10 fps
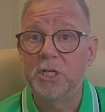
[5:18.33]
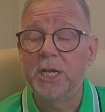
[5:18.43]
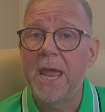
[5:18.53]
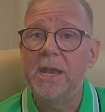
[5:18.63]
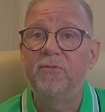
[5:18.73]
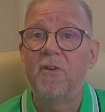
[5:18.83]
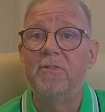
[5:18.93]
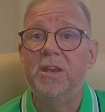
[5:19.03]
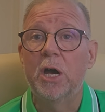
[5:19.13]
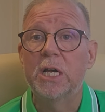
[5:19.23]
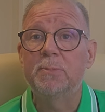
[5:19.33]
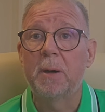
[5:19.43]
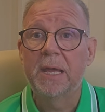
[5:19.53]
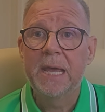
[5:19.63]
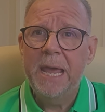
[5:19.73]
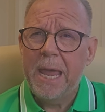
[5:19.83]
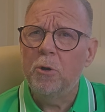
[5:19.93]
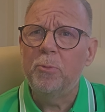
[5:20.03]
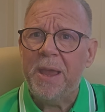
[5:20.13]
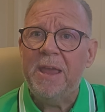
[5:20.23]
which again is very nice, but
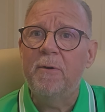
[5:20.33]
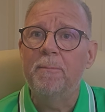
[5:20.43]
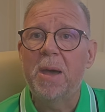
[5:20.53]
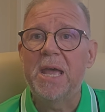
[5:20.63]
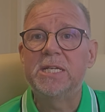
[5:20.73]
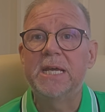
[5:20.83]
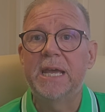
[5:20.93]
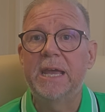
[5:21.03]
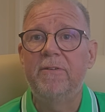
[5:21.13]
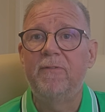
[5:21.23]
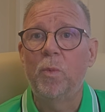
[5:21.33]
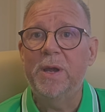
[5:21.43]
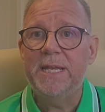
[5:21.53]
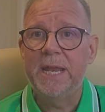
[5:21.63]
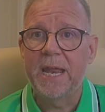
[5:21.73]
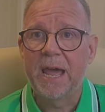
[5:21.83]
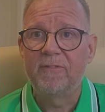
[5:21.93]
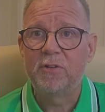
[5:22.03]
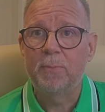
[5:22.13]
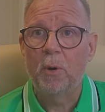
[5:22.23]
it would be even better if we didn't
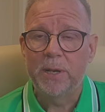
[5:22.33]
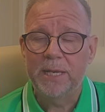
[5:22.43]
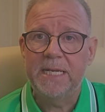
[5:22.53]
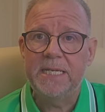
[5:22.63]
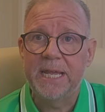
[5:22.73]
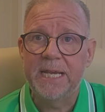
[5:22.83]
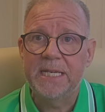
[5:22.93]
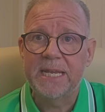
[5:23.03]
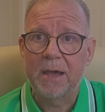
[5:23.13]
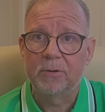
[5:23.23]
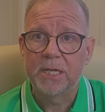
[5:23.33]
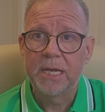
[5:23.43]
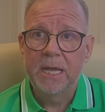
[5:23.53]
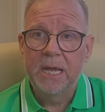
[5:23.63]
have to point these things out.